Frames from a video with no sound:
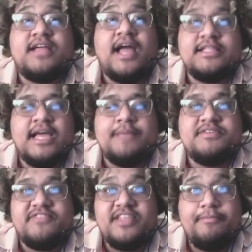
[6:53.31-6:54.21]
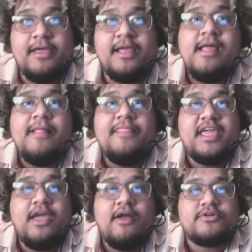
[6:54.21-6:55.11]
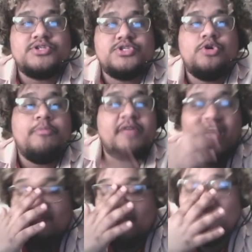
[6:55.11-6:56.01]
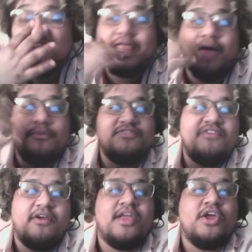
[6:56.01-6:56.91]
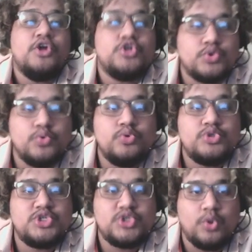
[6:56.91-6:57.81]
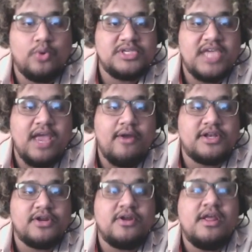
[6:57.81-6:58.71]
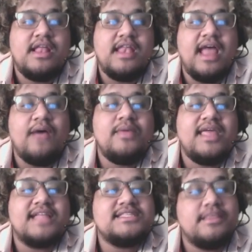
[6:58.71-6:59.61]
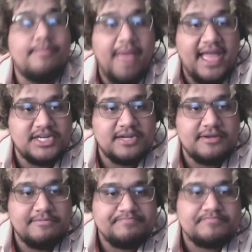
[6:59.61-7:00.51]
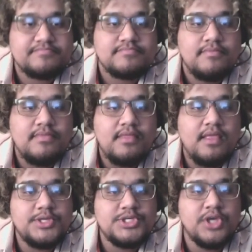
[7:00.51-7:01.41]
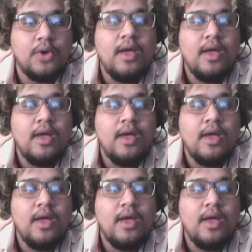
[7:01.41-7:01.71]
types of leaping that characters do, but I feel like that was very true to Sora's character. Now we get to the magic. So,